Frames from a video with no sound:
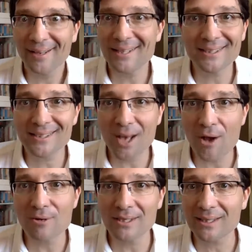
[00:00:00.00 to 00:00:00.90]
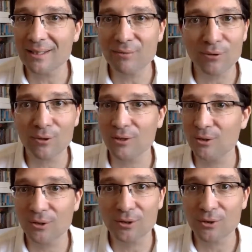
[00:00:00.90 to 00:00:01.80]
It's the Holy City for
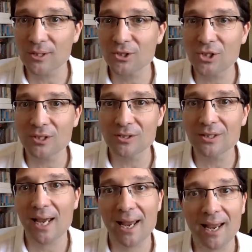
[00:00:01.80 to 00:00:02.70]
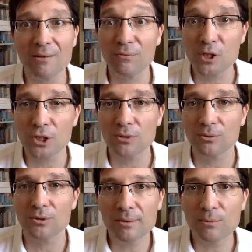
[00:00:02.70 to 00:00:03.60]
Christians and for
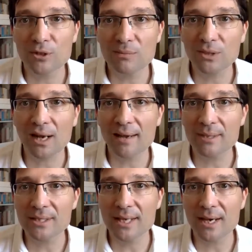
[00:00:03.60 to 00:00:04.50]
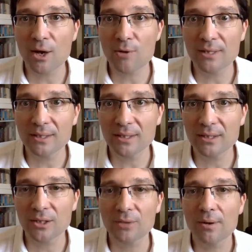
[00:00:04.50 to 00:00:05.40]
Jews. The Muslims claim it's their holy
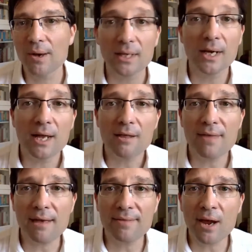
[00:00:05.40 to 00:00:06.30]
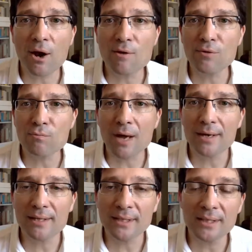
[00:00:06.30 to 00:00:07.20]
city too. They're
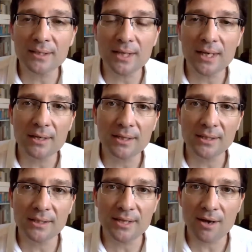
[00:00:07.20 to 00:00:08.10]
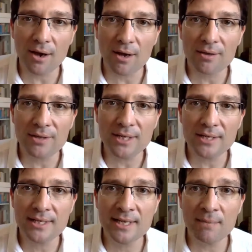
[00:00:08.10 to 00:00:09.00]
overrun. This is the
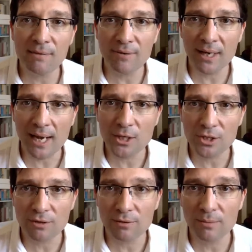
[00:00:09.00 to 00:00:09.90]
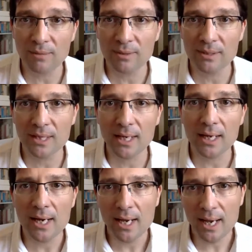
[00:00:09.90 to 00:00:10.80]
dimification of the
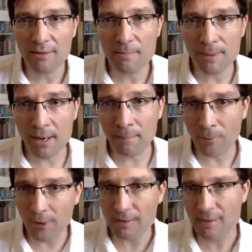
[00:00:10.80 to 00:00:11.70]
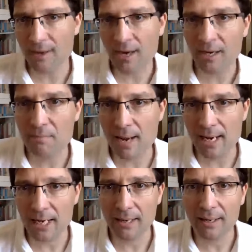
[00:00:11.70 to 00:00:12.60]
BBC. And the bigger point that I can
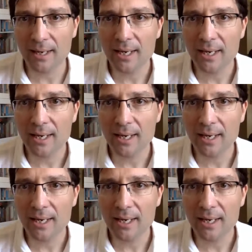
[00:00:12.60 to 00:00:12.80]
make